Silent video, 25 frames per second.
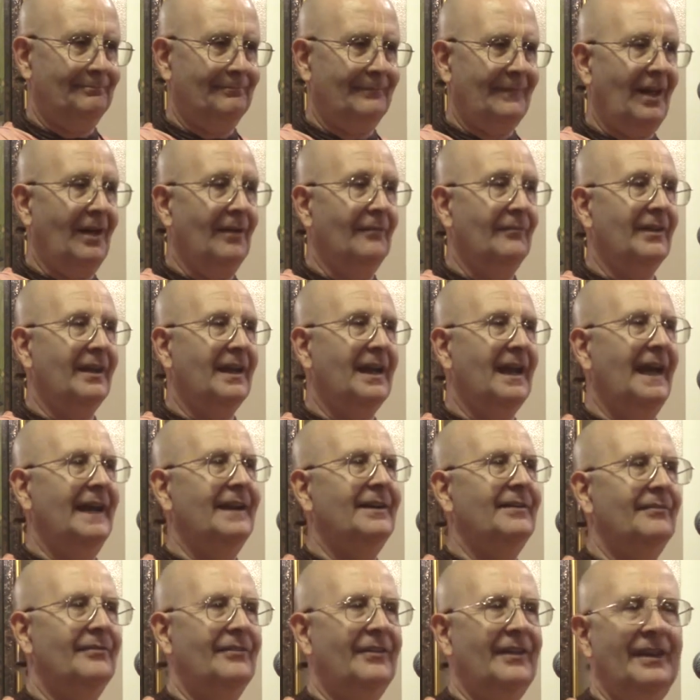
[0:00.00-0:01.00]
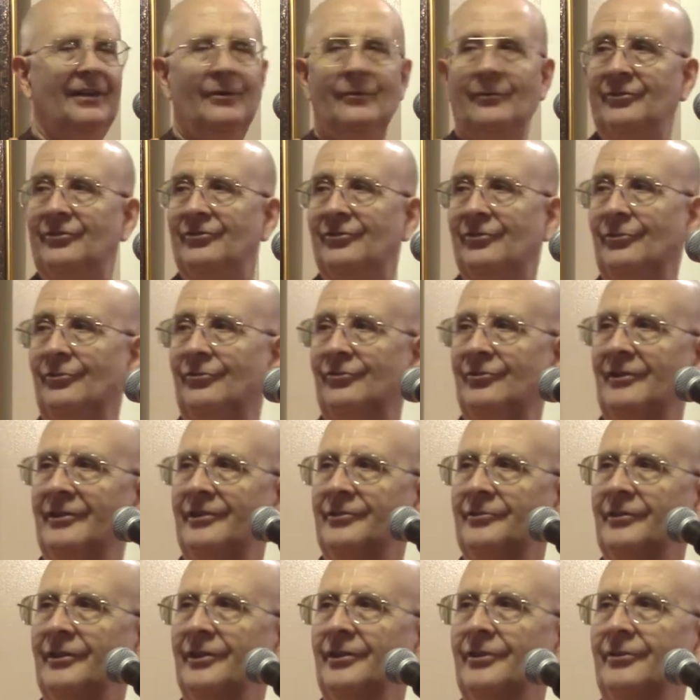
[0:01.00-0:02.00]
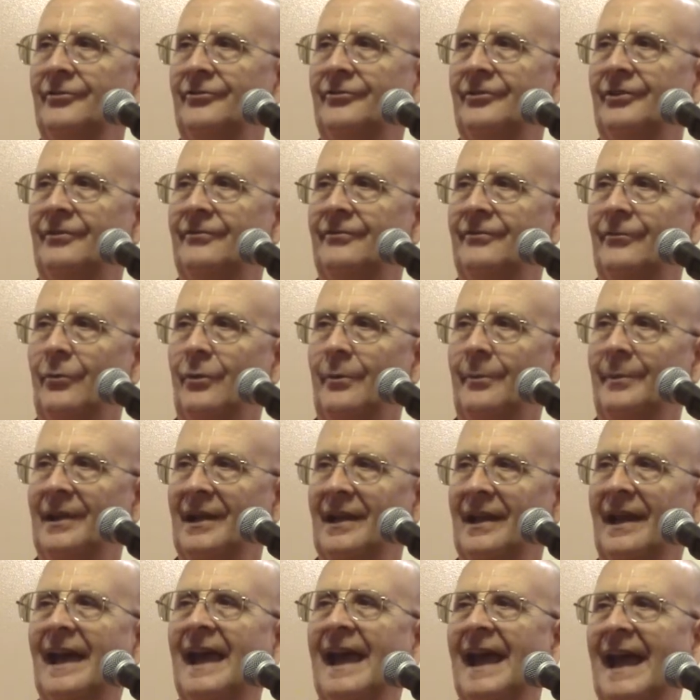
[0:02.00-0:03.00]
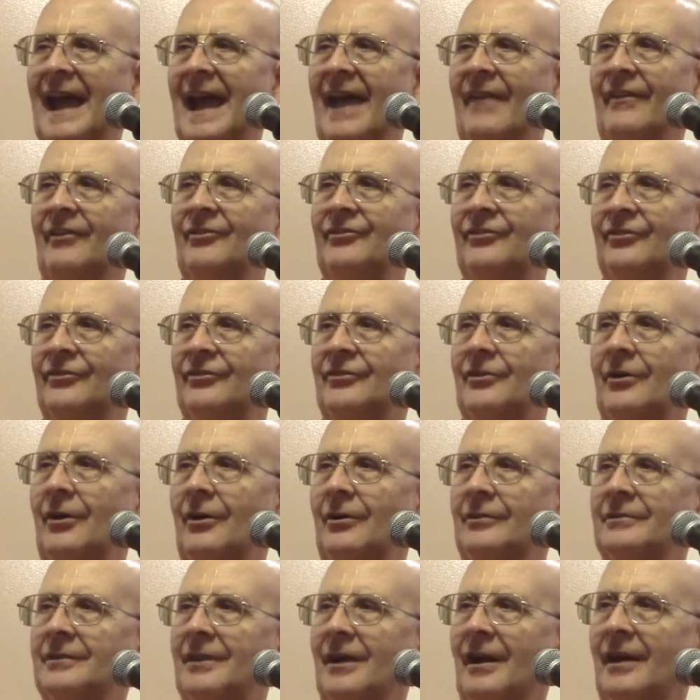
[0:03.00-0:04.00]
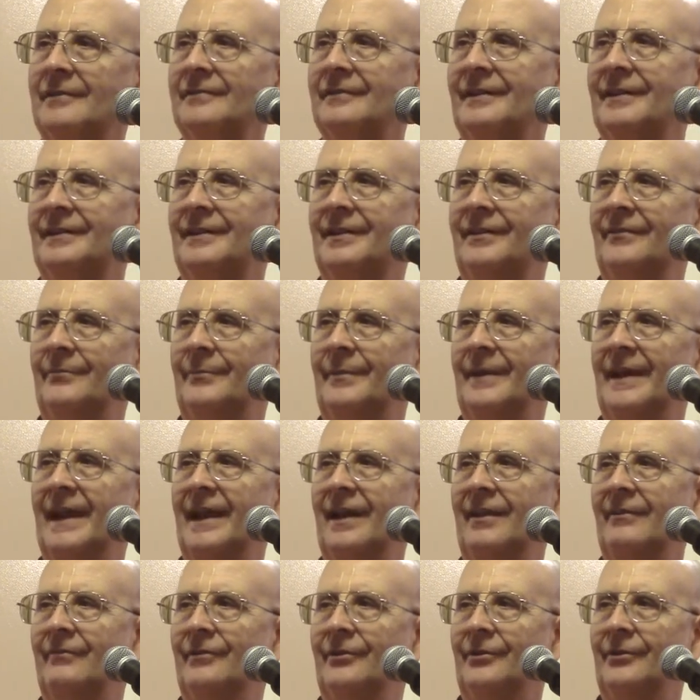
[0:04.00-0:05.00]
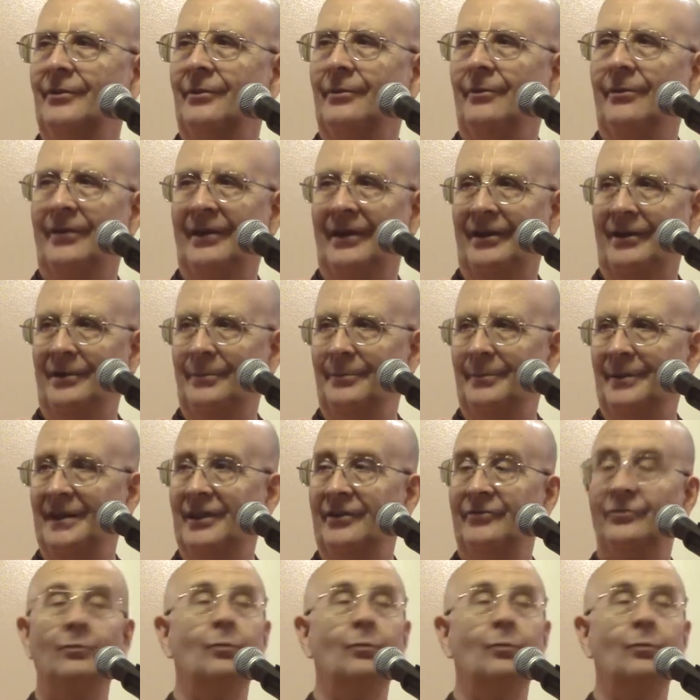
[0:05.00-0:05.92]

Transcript: of the kind of thing which usually triggers their formula. And this is called cognitive behavioral therapy. It's